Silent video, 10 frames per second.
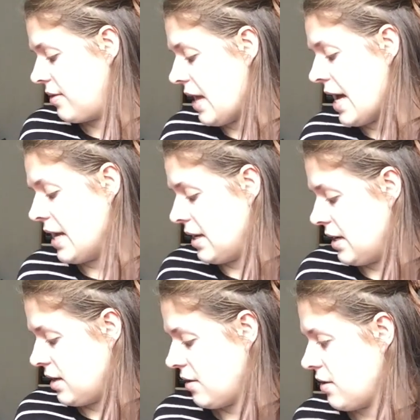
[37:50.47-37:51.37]

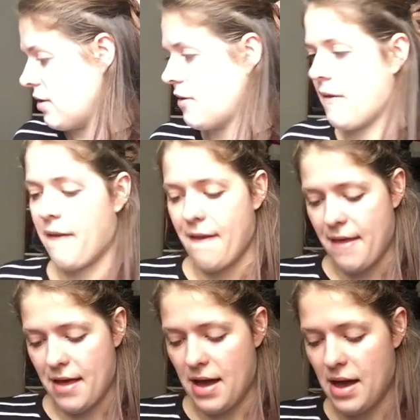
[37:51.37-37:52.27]
Then
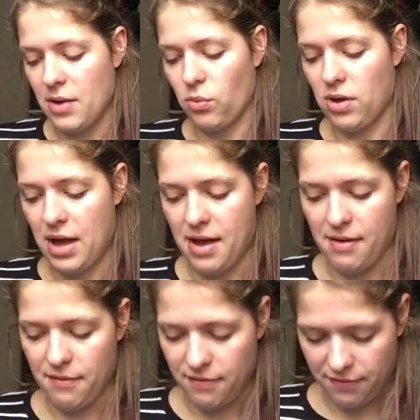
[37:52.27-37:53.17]
I will
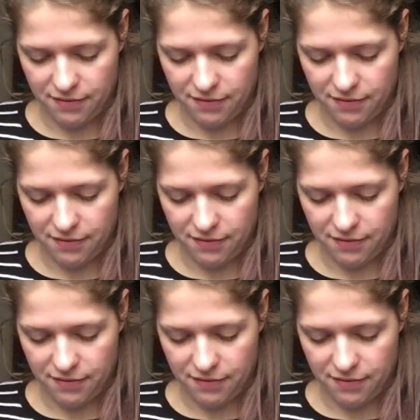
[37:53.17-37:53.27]
have...